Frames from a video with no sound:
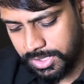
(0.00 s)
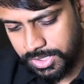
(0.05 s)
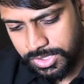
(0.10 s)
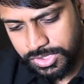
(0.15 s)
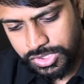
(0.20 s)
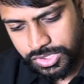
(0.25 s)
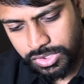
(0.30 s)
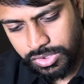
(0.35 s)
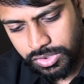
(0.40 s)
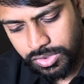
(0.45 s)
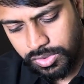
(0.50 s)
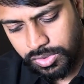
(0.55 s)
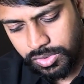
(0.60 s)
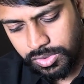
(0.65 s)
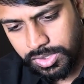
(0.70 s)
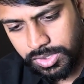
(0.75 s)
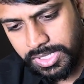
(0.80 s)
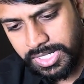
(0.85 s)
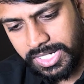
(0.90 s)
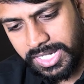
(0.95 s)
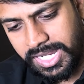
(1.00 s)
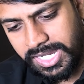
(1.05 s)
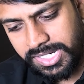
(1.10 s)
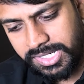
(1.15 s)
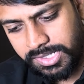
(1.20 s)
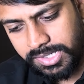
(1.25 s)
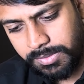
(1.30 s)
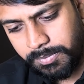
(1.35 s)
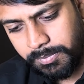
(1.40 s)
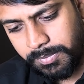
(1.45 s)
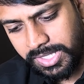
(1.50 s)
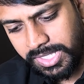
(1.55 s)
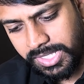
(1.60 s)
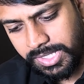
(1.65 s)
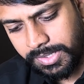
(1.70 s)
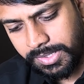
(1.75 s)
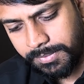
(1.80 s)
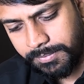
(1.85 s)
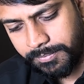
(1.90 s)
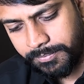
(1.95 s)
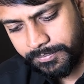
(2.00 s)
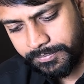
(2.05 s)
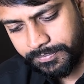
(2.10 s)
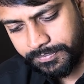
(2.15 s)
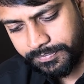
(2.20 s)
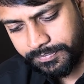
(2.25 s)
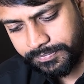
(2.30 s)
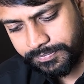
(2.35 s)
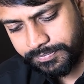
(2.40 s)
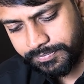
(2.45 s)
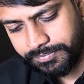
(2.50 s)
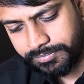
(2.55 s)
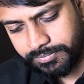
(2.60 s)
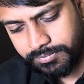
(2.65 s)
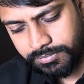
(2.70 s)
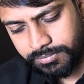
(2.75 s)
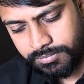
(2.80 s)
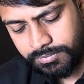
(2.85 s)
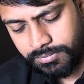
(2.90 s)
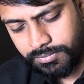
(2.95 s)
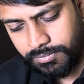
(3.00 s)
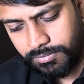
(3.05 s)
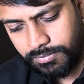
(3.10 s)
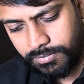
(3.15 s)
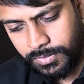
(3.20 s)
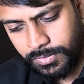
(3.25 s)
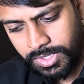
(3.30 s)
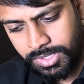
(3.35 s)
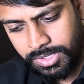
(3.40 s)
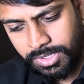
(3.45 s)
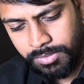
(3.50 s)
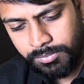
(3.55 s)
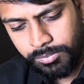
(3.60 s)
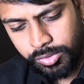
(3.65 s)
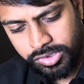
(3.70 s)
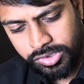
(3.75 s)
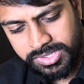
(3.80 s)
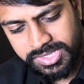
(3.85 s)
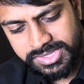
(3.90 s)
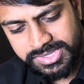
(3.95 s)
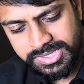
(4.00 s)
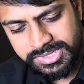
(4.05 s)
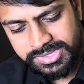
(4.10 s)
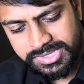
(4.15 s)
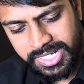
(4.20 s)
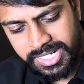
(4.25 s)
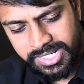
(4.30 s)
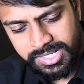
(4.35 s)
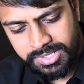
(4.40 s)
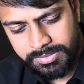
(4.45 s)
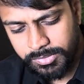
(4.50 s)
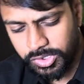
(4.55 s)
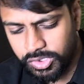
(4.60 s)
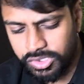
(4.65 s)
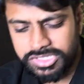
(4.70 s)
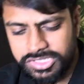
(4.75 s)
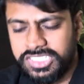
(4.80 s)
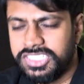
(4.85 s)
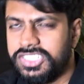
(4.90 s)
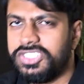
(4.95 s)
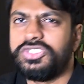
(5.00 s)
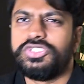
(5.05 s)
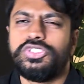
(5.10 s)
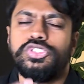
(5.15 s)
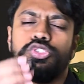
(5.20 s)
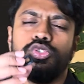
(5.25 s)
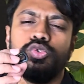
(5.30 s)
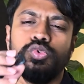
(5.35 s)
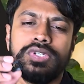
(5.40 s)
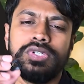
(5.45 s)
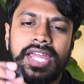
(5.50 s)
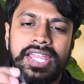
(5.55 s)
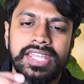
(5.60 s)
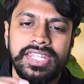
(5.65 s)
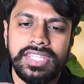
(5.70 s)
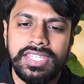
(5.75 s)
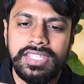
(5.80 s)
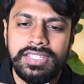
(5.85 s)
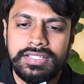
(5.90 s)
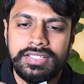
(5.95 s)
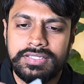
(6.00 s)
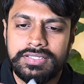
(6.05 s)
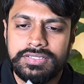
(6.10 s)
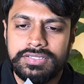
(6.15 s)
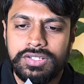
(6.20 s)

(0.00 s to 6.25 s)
So let me put this inside because this is too tiny.